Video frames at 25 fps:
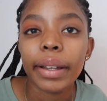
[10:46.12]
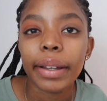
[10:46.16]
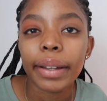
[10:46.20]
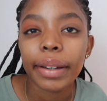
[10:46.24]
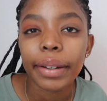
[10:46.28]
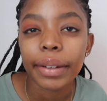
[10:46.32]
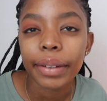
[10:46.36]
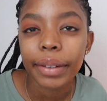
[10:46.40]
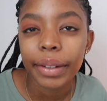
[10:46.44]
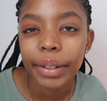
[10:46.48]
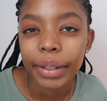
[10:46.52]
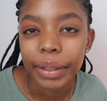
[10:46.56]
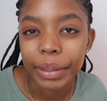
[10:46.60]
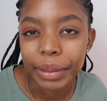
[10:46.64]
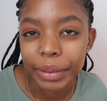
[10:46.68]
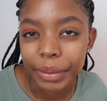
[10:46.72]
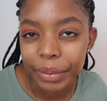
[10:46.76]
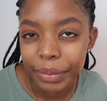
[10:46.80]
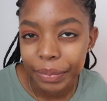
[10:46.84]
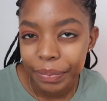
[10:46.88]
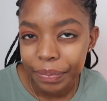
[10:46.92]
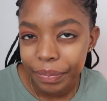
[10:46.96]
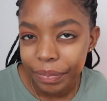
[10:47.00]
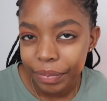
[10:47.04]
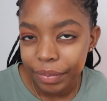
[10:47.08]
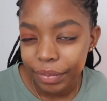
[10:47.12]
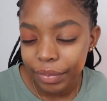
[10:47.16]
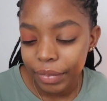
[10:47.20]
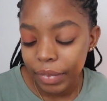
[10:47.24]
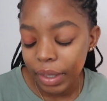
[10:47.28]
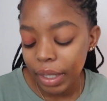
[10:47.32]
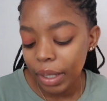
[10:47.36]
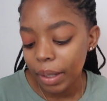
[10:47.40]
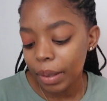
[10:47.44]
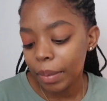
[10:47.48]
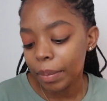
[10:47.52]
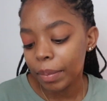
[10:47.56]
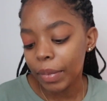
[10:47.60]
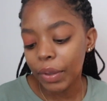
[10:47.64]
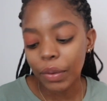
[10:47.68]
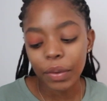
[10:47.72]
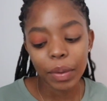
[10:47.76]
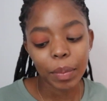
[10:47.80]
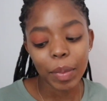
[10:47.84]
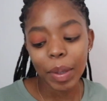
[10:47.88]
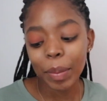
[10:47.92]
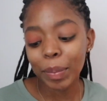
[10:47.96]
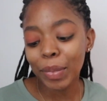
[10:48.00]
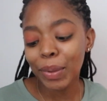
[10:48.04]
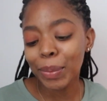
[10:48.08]
I don't know. But
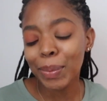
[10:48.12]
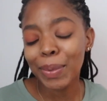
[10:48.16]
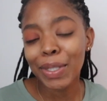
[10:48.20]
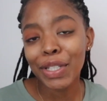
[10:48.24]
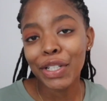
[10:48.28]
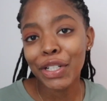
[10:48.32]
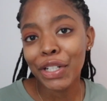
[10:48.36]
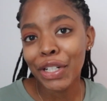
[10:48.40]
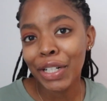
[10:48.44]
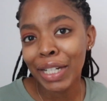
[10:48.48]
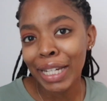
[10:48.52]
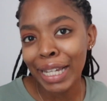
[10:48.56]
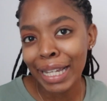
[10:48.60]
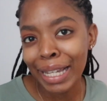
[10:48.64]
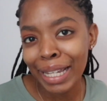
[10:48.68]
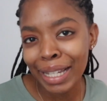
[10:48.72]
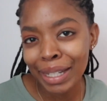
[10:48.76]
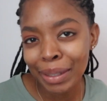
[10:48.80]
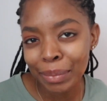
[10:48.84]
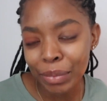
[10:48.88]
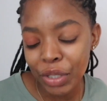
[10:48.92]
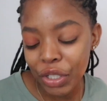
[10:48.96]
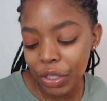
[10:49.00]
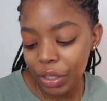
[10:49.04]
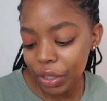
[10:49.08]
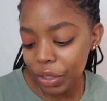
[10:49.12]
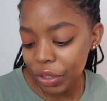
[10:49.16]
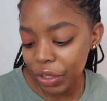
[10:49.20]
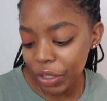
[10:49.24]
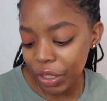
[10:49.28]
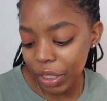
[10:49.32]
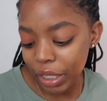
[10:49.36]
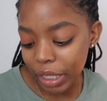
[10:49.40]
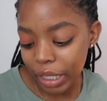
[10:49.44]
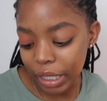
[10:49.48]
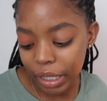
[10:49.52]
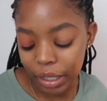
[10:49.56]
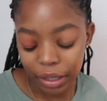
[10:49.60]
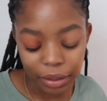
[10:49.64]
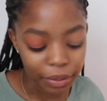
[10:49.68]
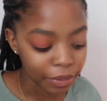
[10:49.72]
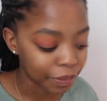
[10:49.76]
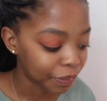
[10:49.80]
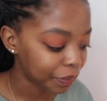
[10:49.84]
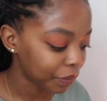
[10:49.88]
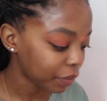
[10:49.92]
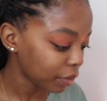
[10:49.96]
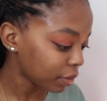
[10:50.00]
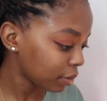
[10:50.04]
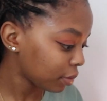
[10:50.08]
remember, I'm learning. I'm just learning.
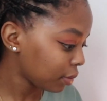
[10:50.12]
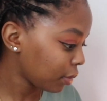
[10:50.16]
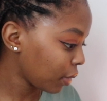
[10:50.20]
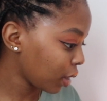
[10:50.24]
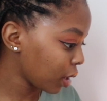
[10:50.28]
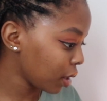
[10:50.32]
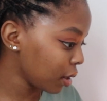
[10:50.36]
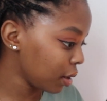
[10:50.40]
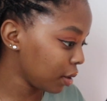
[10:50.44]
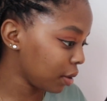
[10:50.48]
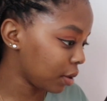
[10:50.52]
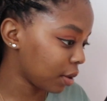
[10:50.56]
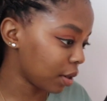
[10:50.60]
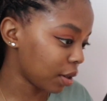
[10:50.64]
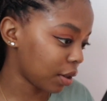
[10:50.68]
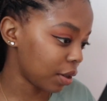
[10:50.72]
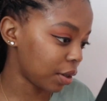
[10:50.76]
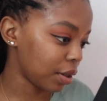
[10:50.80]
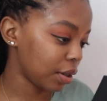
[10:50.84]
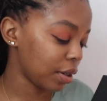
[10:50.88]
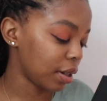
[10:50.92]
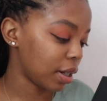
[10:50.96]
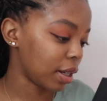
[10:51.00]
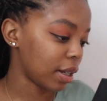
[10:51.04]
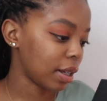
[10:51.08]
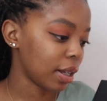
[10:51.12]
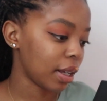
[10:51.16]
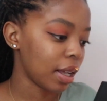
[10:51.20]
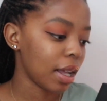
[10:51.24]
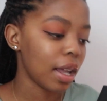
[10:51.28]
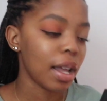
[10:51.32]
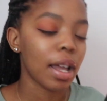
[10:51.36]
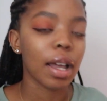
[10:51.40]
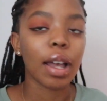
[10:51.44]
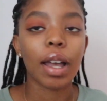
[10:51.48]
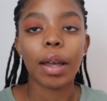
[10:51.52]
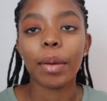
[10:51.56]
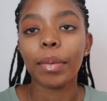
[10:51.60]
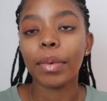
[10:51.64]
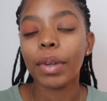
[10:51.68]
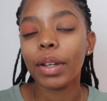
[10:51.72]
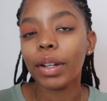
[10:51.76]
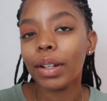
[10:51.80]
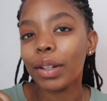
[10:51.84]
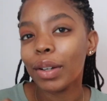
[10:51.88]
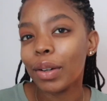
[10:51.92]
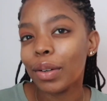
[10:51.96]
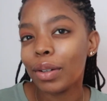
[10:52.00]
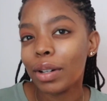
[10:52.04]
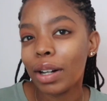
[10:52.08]
So I'm
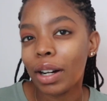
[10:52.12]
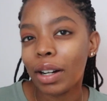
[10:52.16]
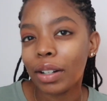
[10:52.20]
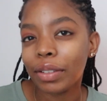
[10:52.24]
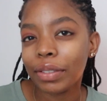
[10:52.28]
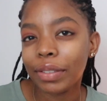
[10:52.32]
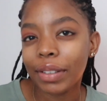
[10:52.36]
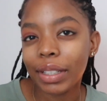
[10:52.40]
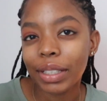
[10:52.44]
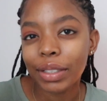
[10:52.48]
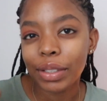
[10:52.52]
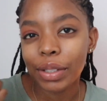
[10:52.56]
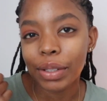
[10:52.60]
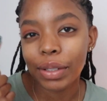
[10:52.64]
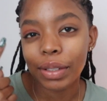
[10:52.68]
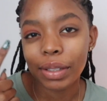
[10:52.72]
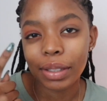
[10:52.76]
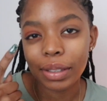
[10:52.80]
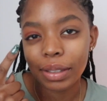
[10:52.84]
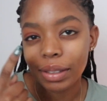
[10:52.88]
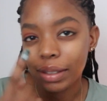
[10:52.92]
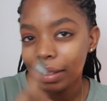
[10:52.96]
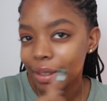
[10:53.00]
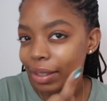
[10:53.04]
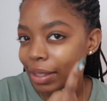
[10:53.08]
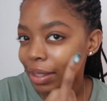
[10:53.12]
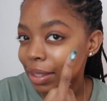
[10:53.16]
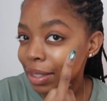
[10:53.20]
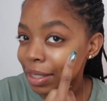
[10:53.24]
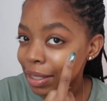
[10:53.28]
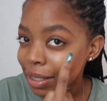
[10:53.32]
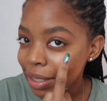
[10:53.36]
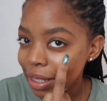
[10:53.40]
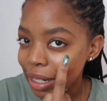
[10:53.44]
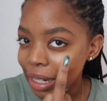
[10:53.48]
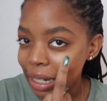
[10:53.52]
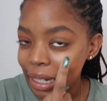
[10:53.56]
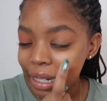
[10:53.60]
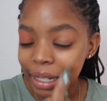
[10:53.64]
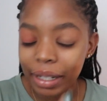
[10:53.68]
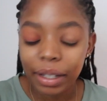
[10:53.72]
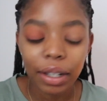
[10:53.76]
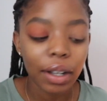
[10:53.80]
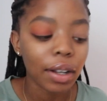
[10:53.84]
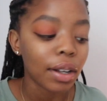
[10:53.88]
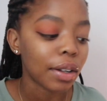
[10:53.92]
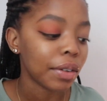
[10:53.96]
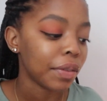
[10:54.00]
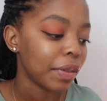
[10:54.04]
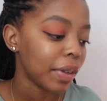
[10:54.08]
gonna go off and do this
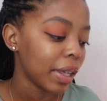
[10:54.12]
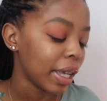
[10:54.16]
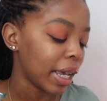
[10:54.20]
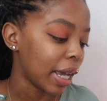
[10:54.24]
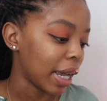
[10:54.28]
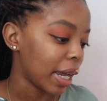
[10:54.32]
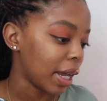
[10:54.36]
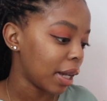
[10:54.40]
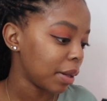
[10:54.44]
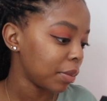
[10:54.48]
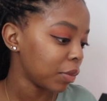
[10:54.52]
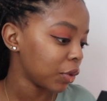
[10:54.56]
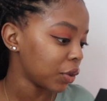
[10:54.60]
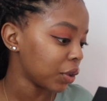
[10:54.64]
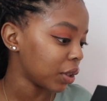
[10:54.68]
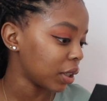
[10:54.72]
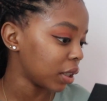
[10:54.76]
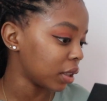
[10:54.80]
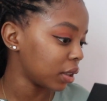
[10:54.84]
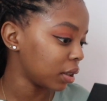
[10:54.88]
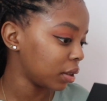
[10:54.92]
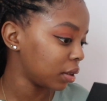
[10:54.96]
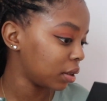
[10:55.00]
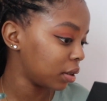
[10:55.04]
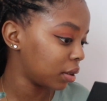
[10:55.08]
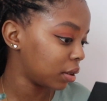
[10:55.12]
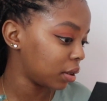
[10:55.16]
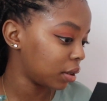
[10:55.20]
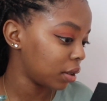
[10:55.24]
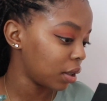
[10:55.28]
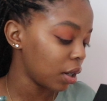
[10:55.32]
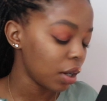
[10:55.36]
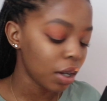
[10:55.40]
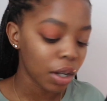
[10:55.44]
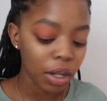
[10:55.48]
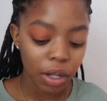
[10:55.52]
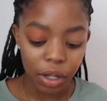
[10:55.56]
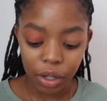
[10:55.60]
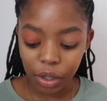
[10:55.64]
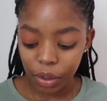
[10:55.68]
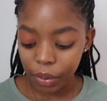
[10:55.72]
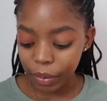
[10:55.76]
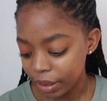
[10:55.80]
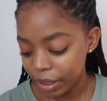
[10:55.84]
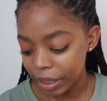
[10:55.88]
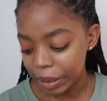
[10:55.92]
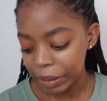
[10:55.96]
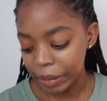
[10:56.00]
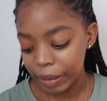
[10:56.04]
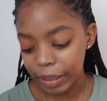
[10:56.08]
eye off camera.
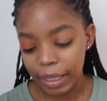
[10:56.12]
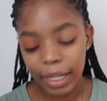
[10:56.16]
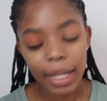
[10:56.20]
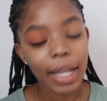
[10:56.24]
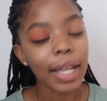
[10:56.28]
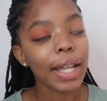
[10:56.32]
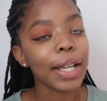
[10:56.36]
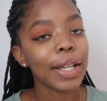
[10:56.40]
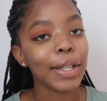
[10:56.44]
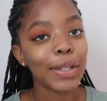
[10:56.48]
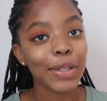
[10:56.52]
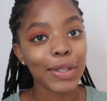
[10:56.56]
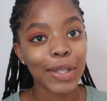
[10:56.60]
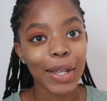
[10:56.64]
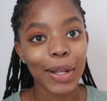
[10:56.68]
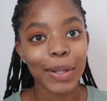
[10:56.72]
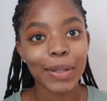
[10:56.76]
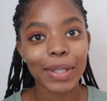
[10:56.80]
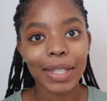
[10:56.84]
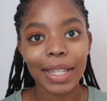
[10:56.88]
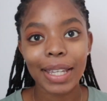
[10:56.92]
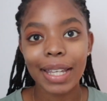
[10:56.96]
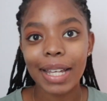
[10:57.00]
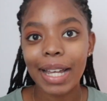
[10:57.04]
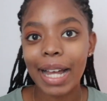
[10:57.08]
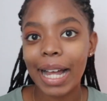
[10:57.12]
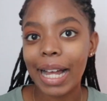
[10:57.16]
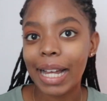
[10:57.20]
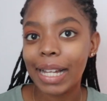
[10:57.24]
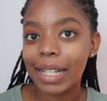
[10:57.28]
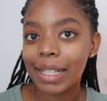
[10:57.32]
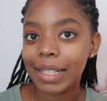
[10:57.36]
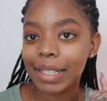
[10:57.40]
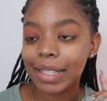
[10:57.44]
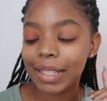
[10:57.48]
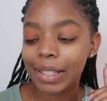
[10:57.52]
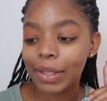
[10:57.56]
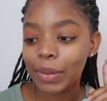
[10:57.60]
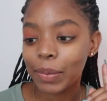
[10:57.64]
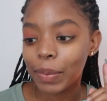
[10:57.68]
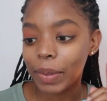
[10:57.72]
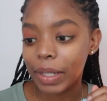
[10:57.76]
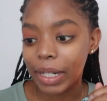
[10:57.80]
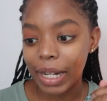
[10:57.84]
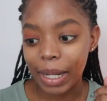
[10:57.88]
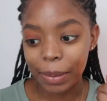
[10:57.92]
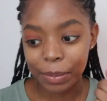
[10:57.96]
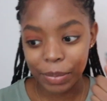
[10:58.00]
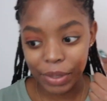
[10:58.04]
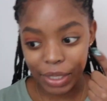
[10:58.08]
Oh, so I'll see you guys
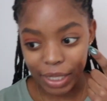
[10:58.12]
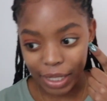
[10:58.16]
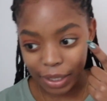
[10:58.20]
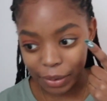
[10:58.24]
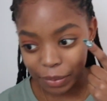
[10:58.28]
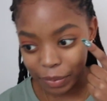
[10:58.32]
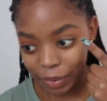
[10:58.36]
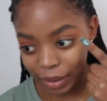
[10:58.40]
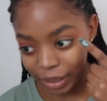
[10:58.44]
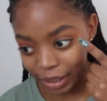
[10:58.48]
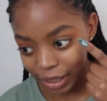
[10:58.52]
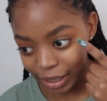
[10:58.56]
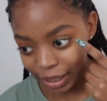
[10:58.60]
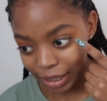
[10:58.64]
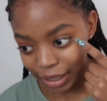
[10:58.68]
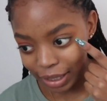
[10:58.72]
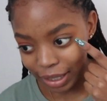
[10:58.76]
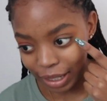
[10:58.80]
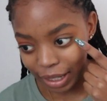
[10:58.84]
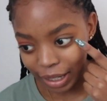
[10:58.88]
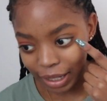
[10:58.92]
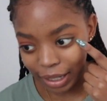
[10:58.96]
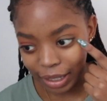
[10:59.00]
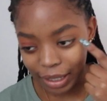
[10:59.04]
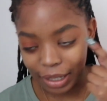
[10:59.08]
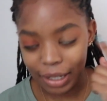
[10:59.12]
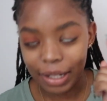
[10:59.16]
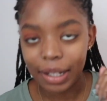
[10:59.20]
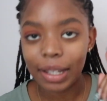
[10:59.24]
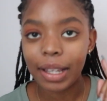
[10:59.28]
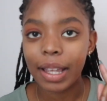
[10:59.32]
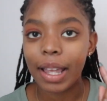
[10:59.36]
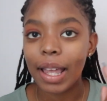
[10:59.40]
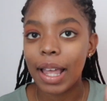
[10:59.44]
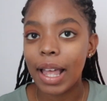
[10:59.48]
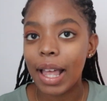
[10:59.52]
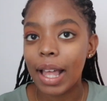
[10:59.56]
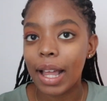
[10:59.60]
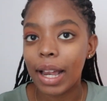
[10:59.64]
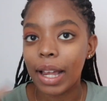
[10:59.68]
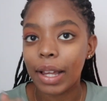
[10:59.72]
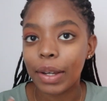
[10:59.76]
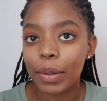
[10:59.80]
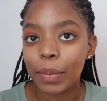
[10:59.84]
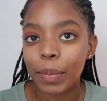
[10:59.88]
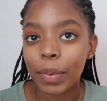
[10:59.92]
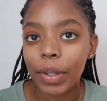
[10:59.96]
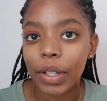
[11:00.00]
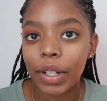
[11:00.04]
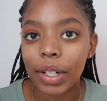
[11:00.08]
when I'm done with this side.
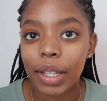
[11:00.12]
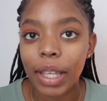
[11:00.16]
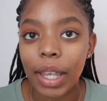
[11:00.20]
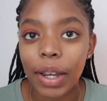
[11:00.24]
And we're gonna